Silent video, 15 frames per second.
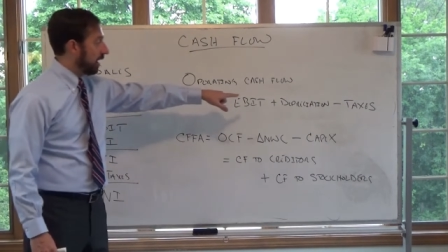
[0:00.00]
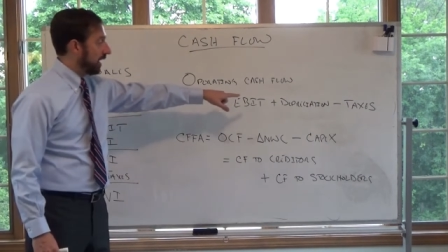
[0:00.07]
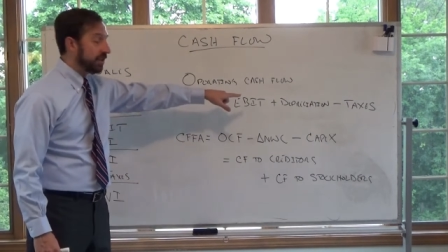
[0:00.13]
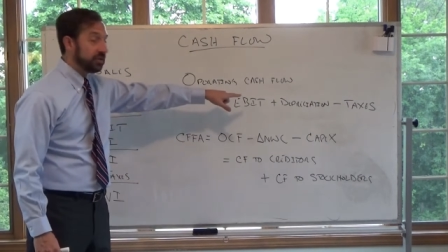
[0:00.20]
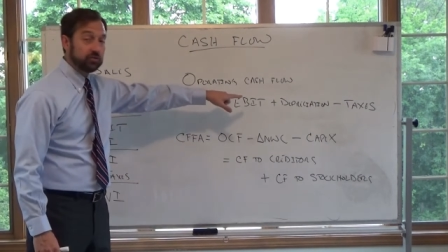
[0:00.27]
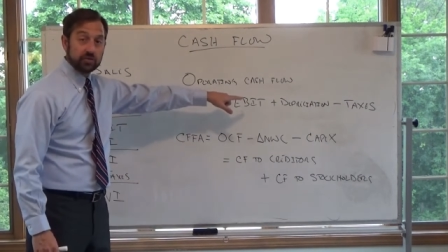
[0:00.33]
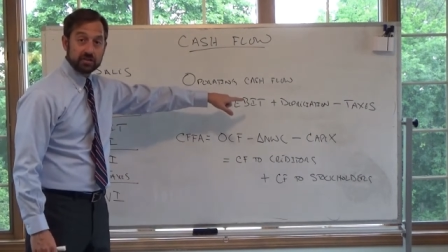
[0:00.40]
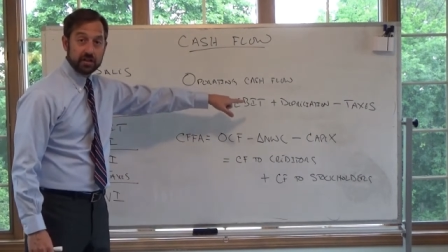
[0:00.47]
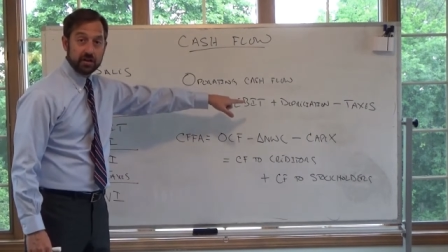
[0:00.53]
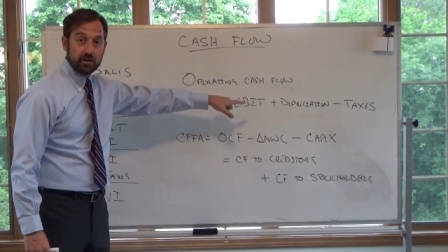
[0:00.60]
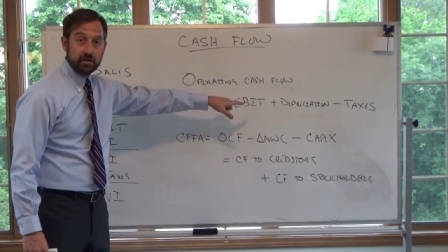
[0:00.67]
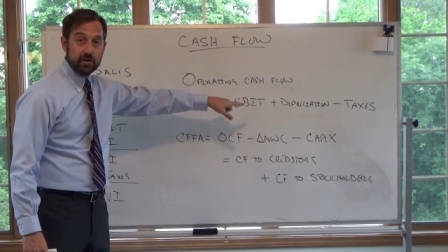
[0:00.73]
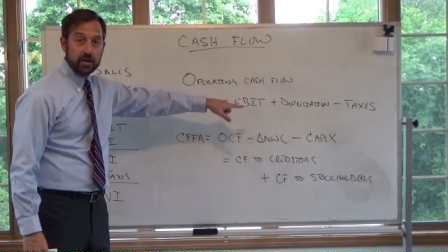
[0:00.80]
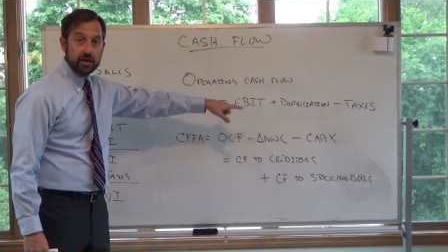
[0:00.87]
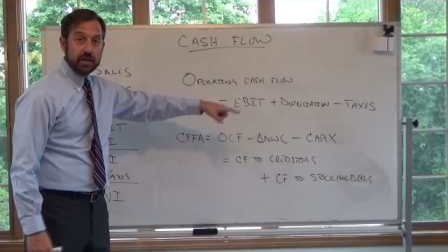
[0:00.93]
interest
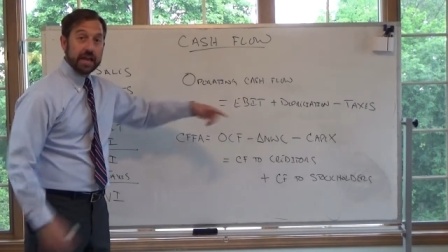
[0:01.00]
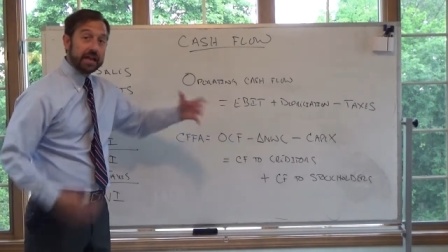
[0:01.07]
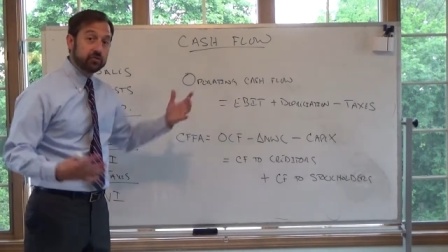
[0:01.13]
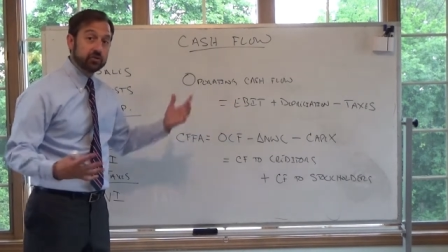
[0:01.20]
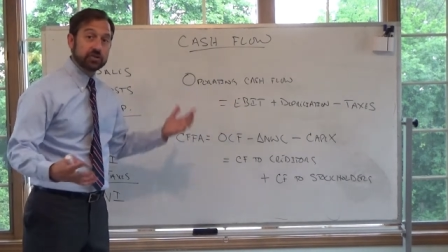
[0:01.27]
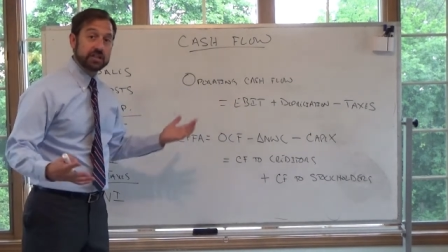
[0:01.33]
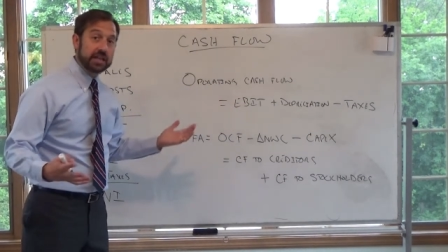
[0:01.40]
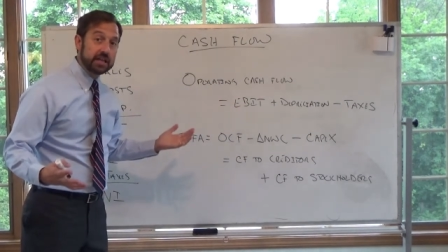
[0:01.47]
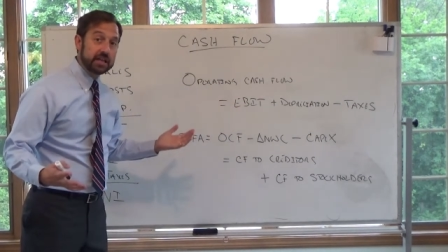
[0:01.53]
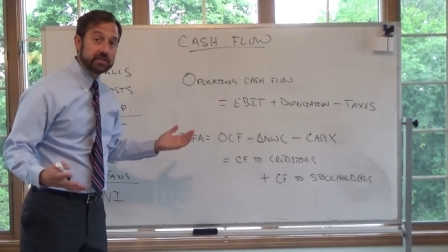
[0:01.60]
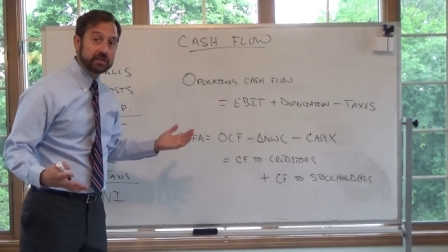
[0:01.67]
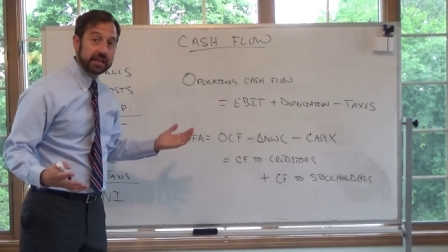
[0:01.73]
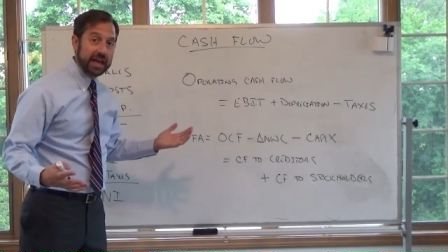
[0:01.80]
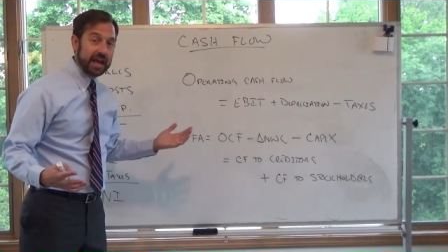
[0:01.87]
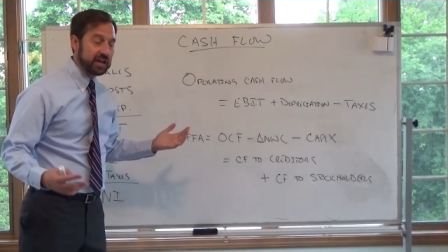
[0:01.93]
here. Interest
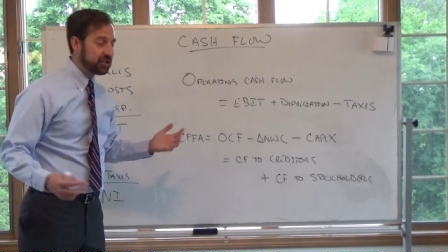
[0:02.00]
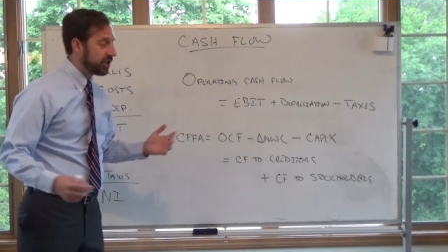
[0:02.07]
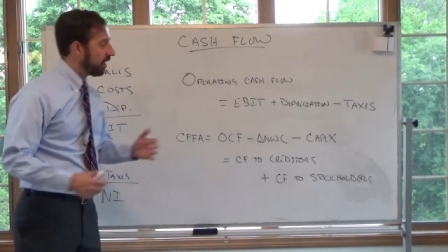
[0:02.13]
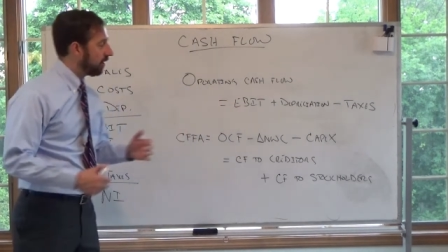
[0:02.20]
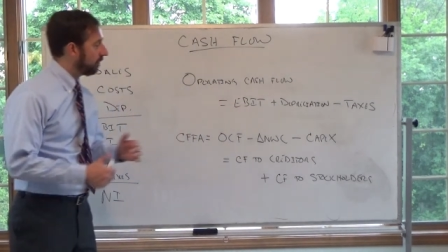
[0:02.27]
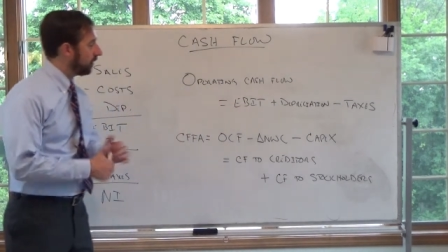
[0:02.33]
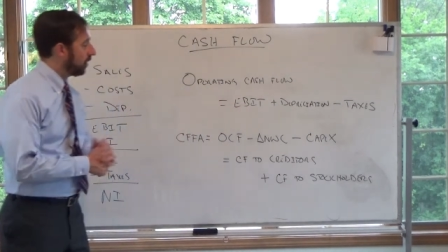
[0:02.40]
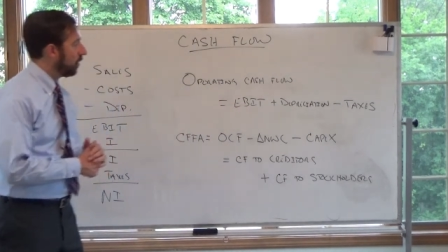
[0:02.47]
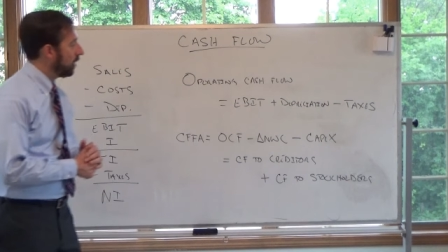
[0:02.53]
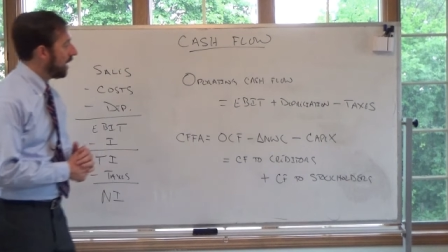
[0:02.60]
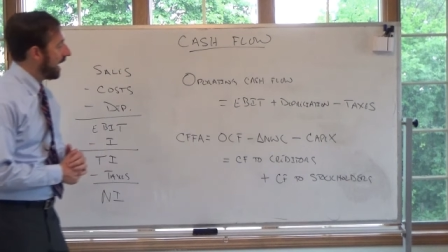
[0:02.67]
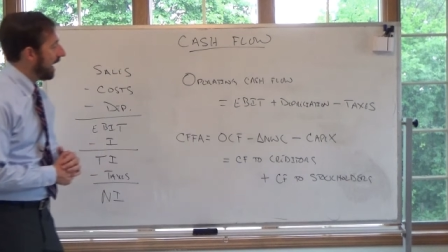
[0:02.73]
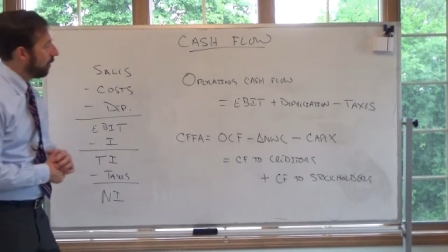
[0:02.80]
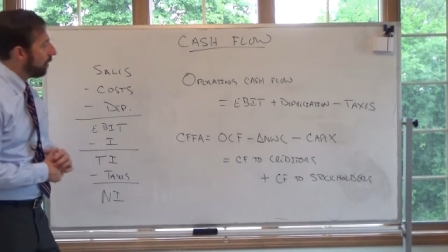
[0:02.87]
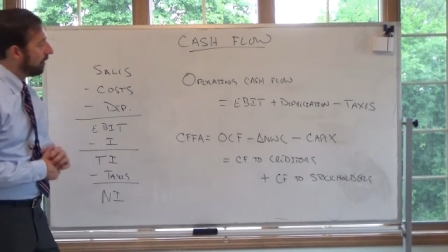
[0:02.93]
is a cash outflow.
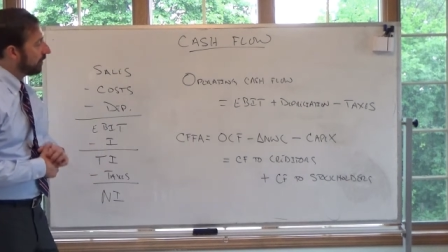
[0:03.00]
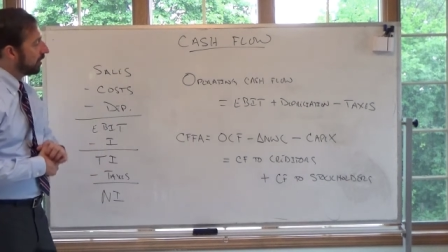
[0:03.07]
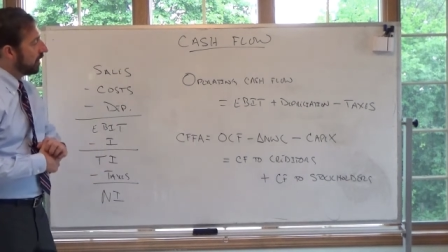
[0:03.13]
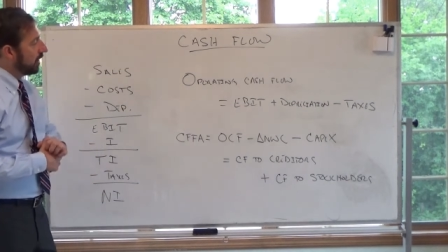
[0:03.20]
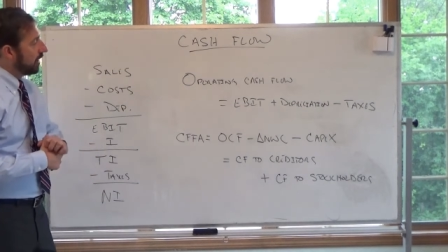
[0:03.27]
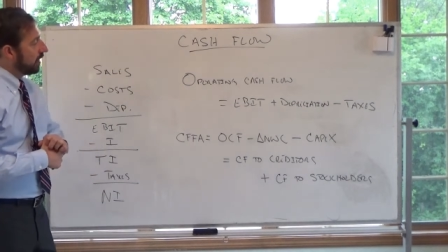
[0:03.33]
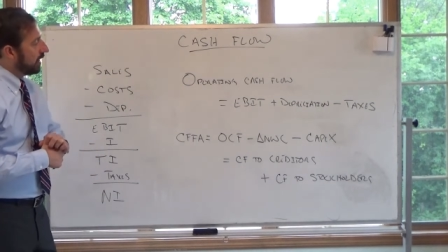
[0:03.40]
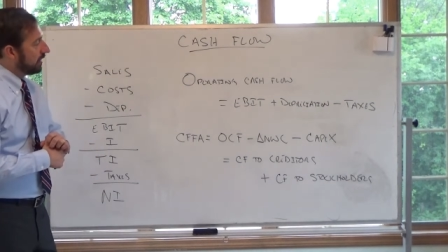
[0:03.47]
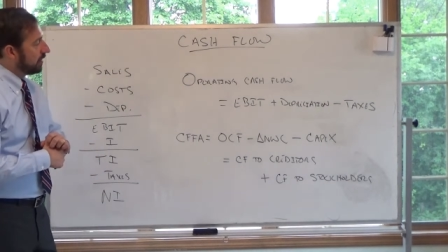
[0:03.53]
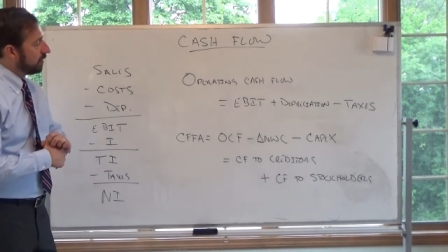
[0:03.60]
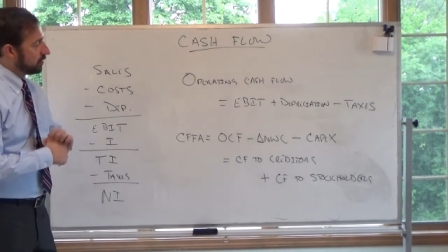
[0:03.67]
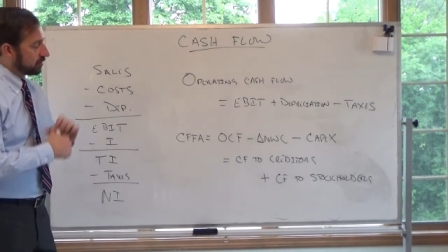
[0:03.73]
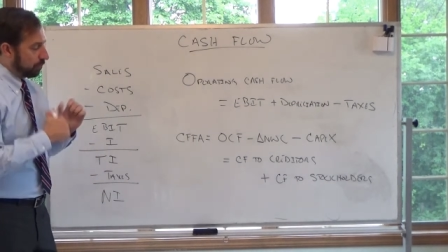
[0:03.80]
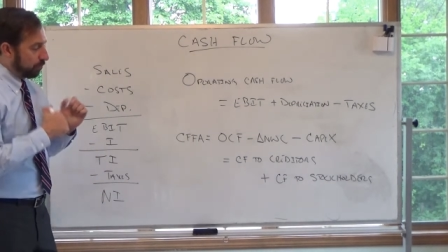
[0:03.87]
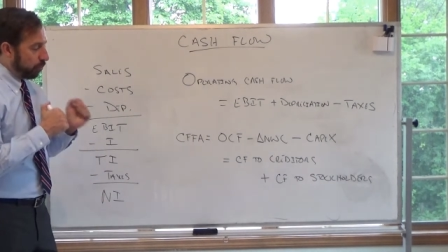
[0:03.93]
However,
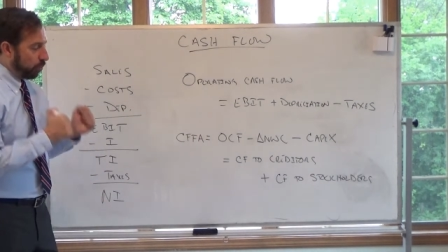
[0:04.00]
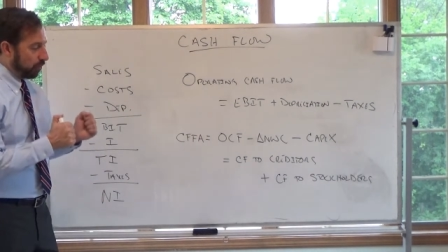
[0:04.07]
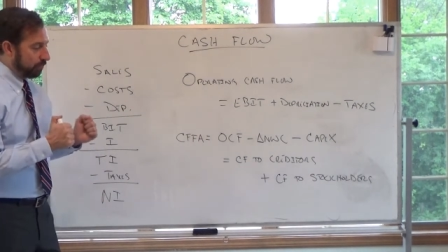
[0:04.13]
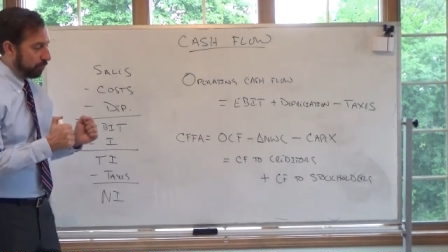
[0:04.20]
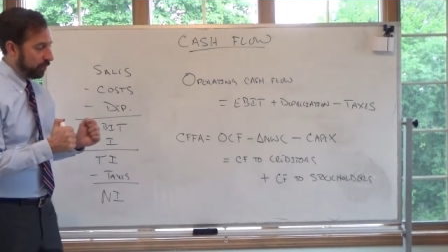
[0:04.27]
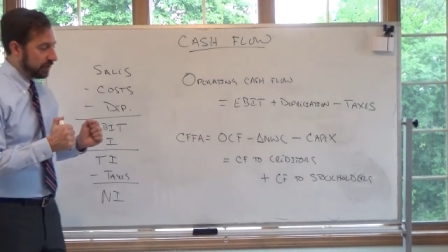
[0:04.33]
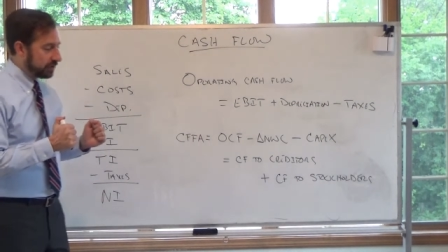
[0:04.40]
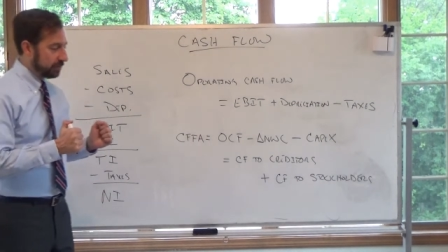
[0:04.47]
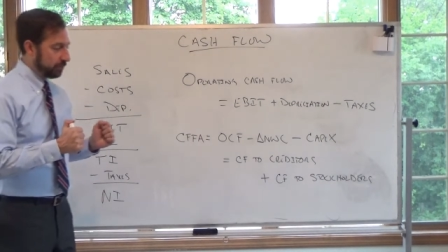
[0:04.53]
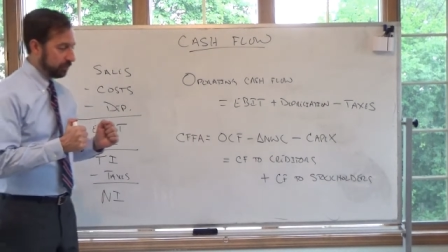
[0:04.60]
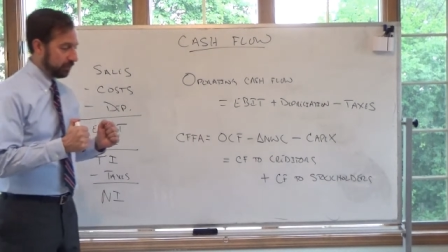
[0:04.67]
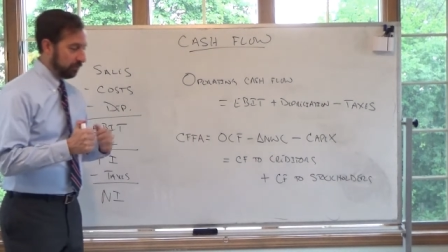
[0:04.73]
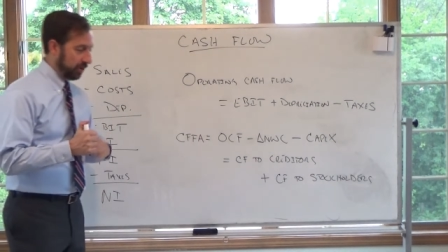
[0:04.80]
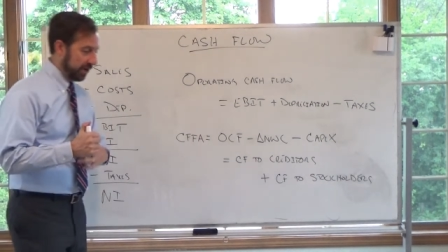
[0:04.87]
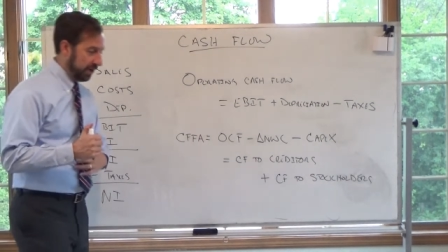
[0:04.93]
there's an important
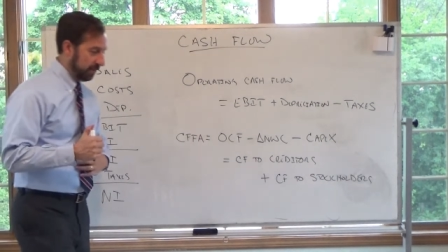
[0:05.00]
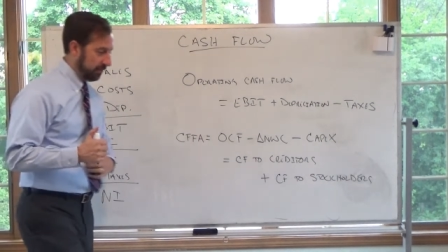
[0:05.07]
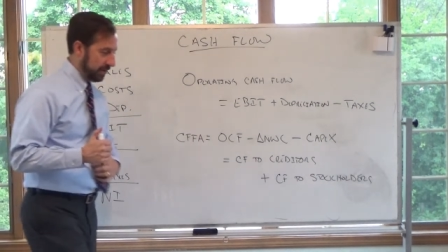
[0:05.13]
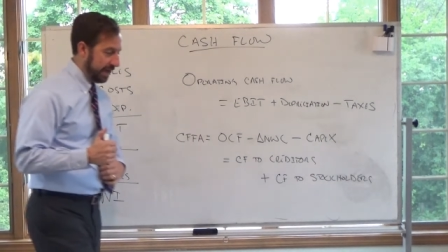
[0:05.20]
principle to bring up